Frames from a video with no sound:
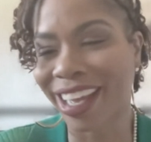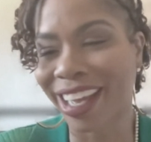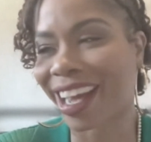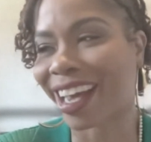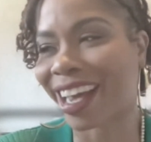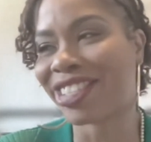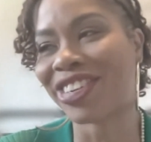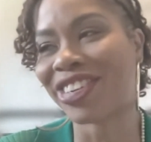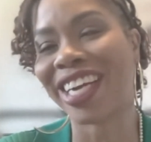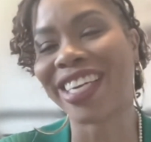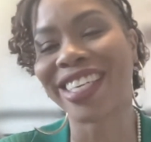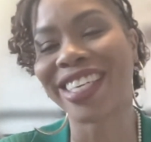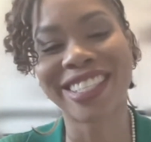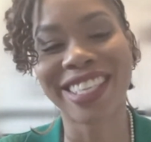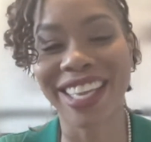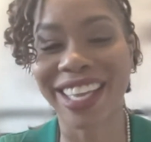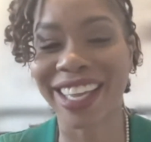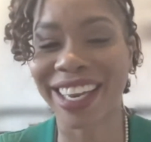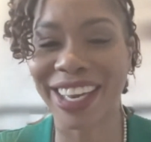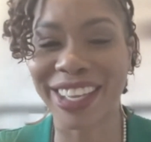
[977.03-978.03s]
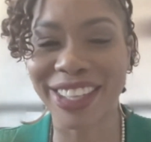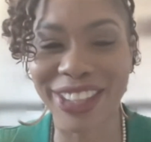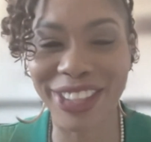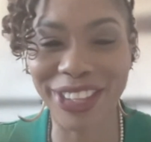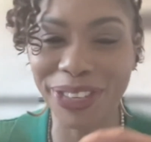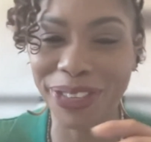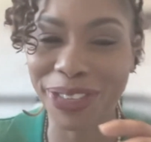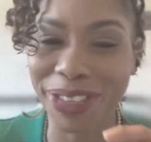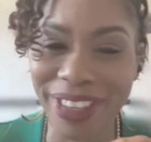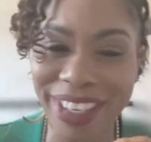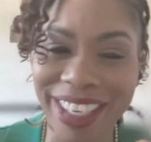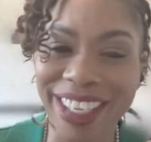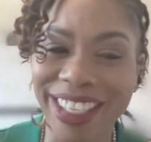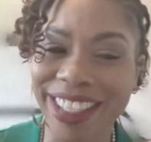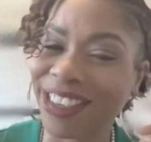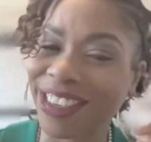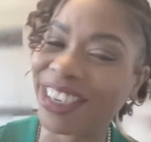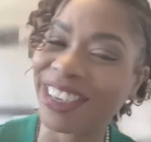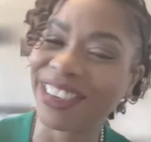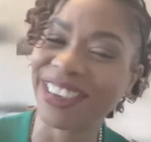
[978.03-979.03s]
I tried to stick it out through,
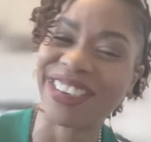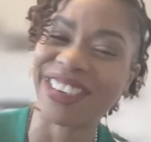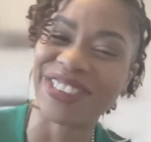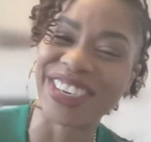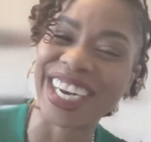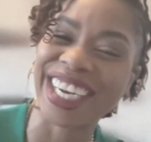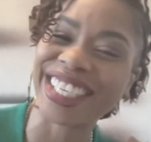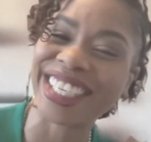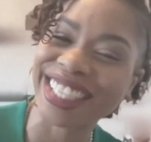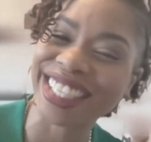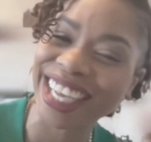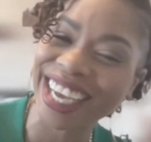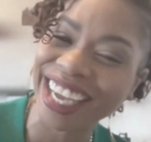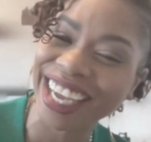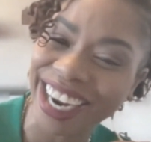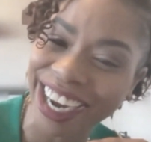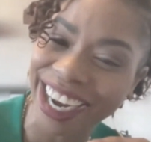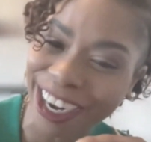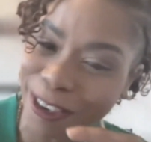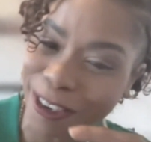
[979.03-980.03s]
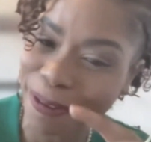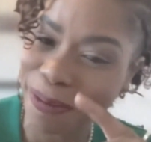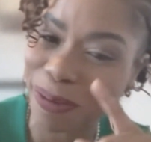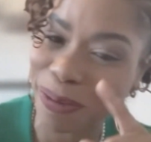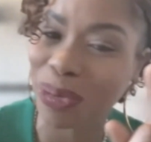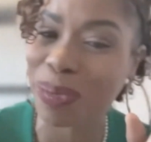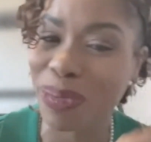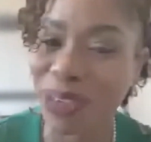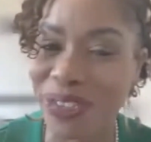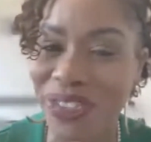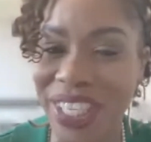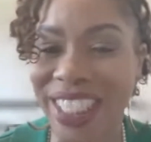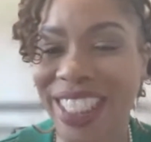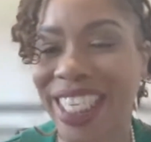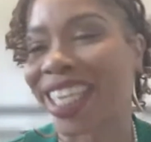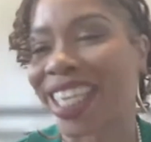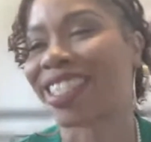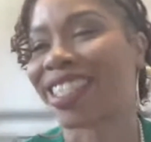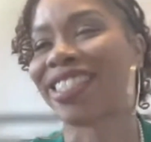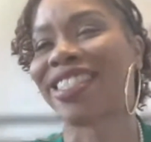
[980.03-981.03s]
because when I stuck it out and we moved to
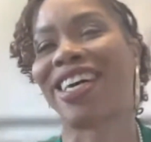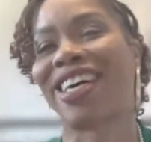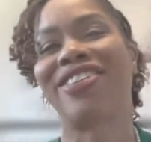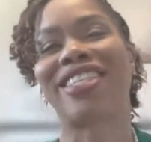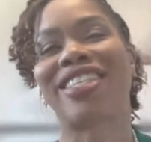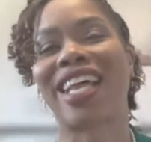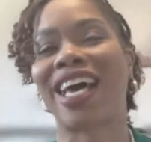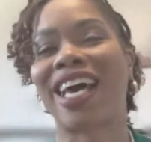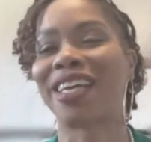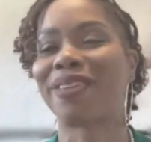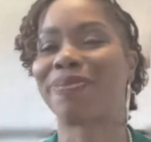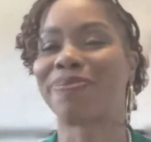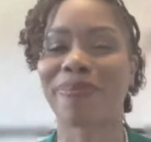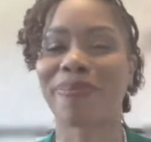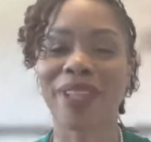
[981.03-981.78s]
Texas, I was like,